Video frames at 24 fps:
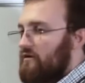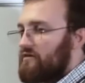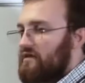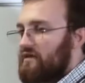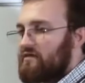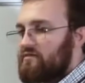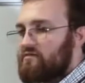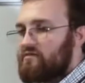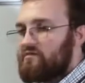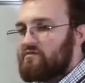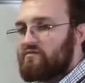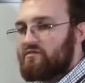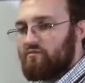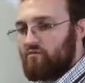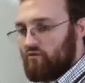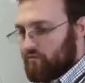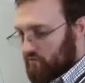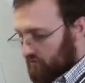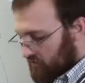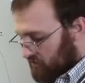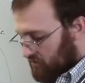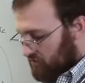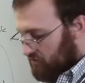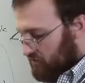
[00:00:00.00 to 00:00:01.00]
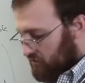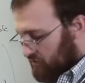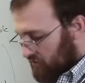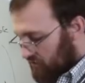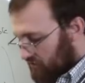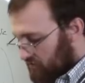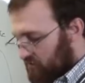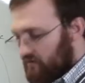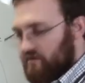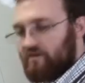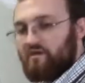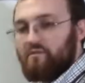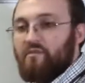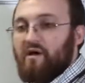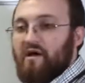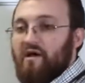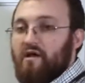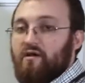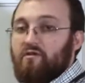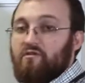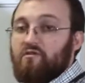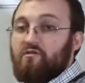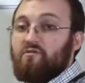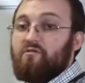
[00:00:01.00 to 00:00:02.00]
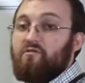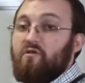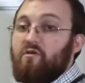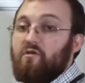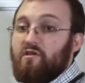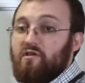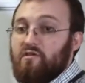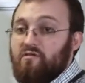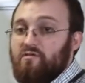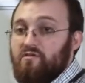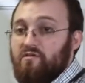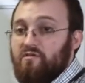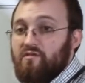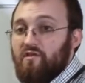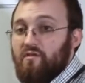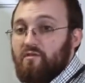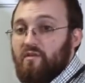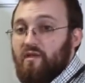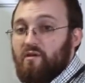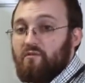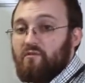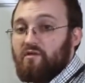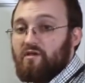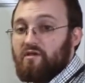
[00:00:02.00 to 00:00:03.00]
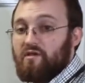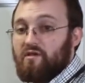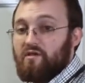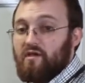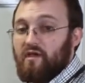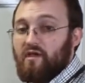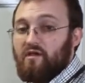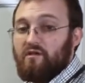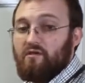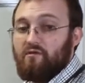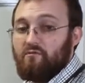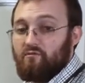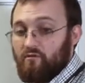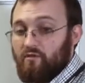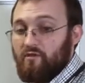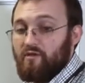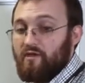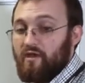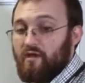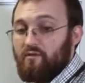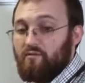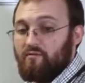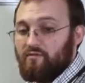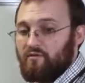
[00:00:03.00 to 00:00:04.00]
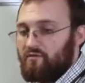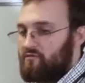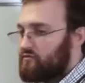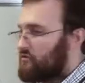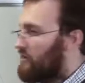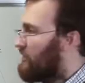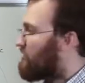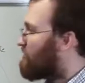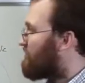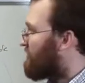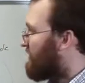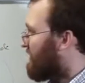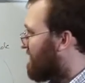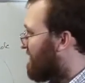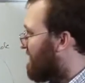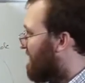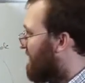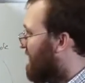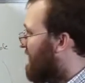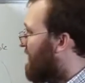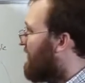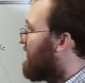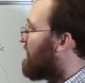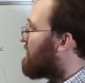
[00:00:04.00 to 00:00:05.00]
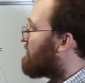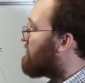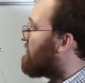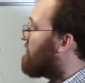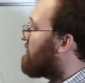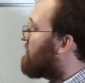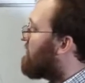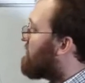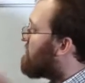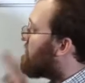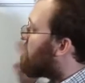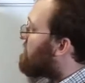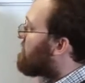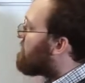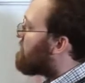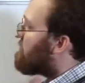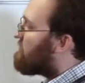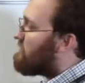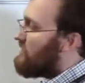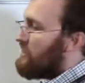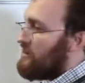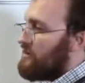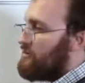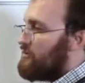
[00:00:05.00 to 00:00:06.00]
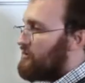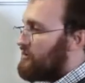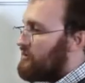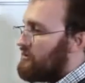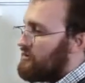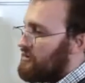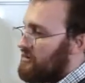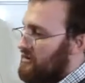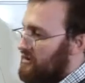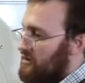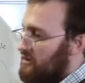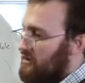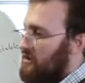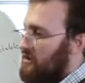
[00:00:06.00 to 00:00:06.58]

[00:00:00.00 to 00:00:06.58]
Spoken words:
on, that system will be superseded by our new voting system that we intend on rolling out with the Treasury. So this is sustainability in a